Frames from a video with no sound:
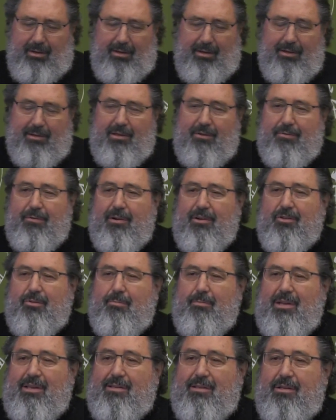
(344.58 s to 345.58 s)
The first
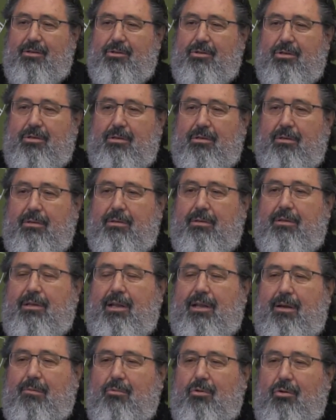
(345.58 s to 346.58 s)
message that
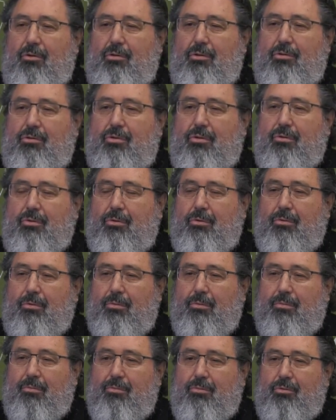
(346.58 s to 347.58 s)
I'm going to
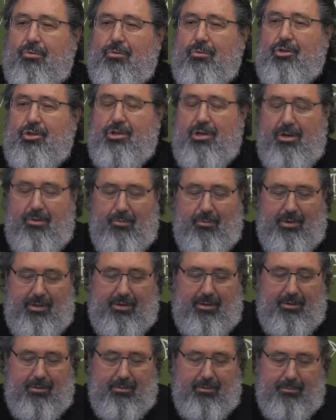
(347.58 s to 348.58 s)
share with
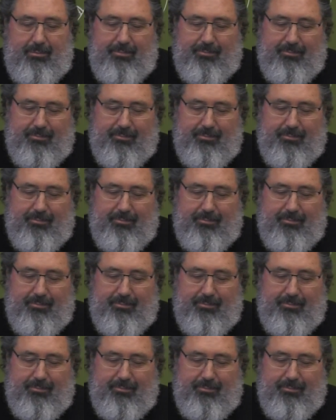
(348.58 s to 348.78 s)
you